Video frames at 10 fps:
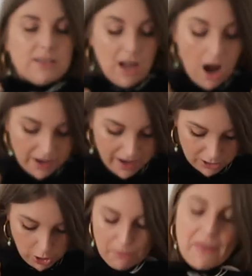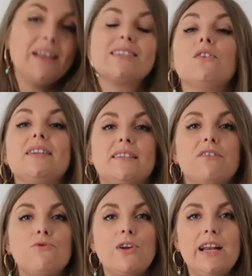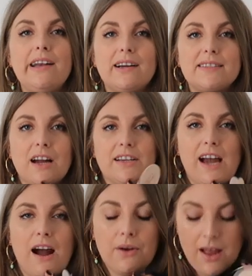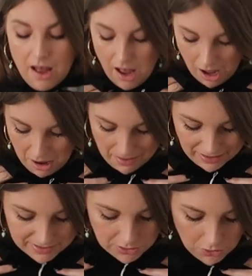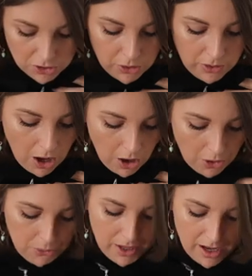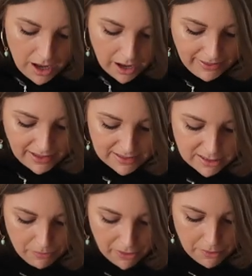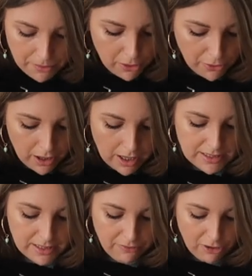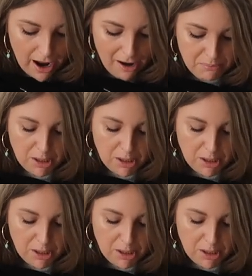So it's a high neck top, and then it's got this really nice cutout. And it's not too low. I think it's something that would look nice if you have